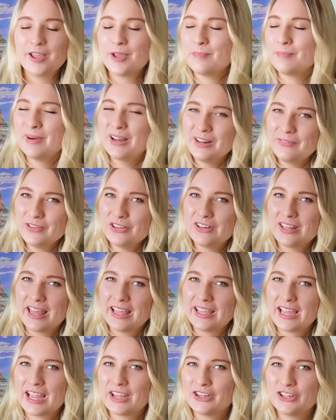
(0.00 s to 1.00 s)
But if you'd
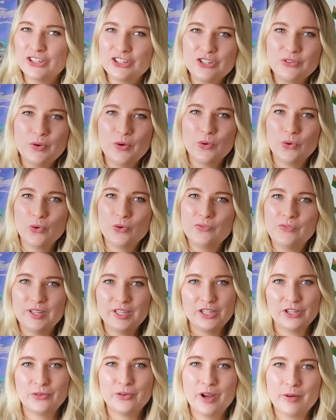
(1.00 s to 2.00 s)
like, I could do a whole
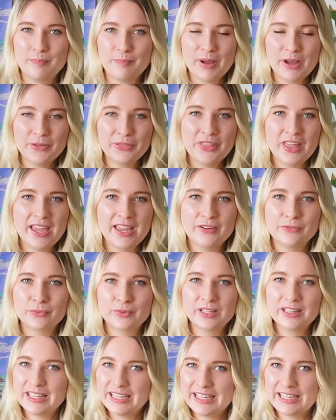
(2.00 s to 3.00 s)
video about that and
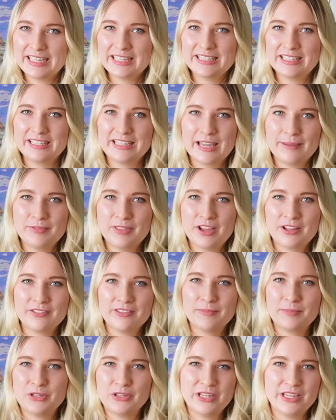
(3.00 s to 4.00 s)
really get into depth on
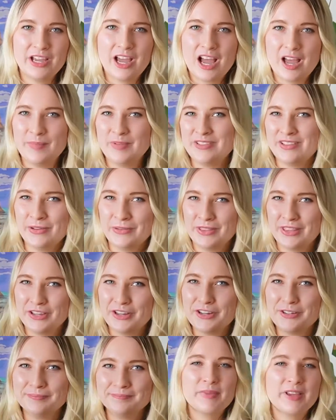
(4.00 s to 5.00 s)
some unique hobbies out
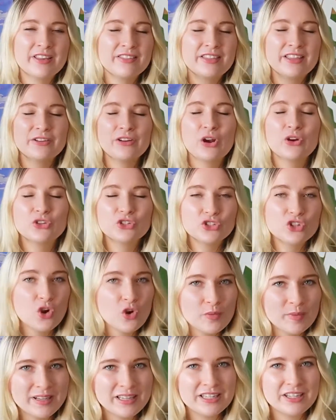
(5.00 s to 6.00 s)
there because there are so
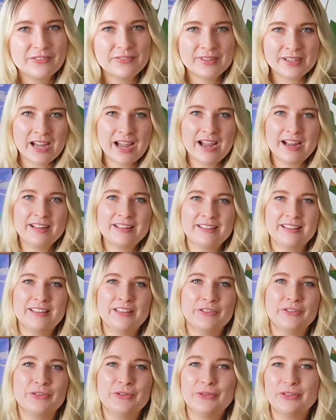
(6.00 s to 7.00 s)
many different kinds in the
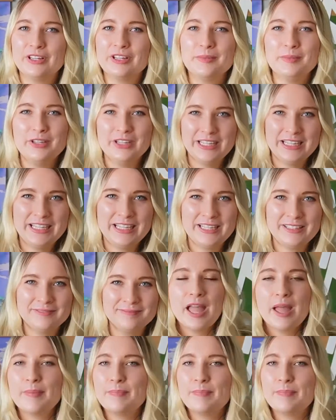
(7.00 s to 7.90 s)
granola community.